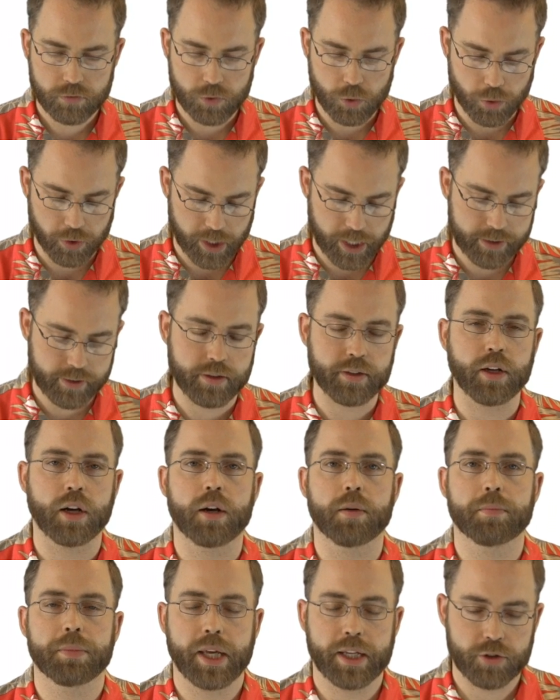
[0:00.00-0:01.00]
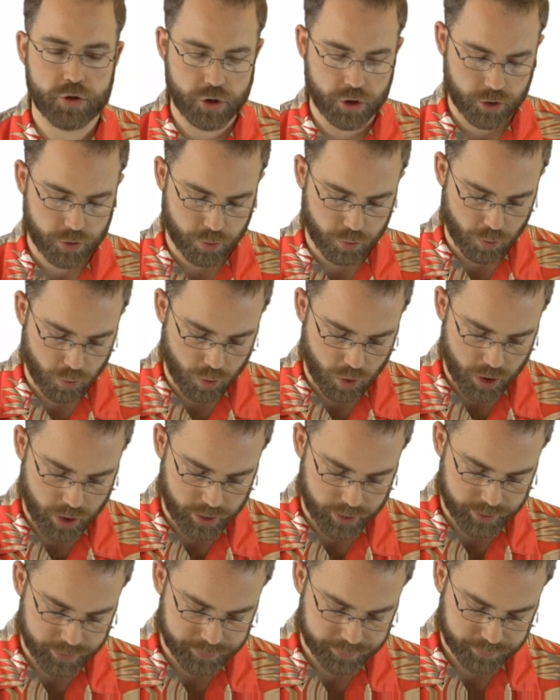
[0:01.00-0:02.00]
Well, that's dumb. That's just
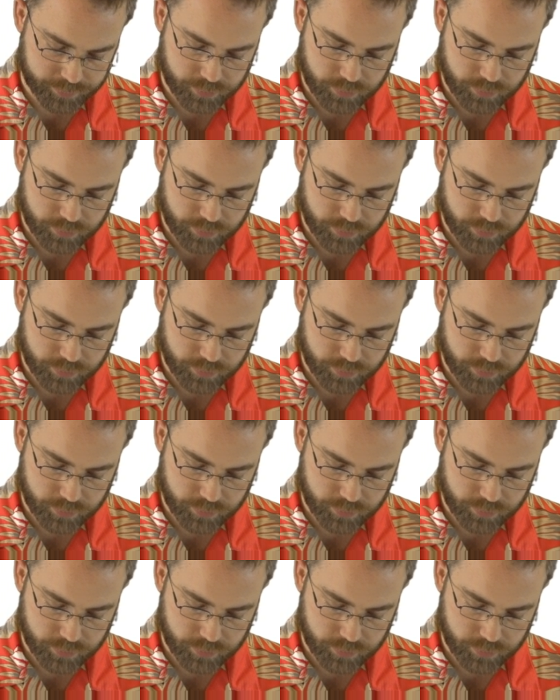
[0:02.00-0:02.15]
1.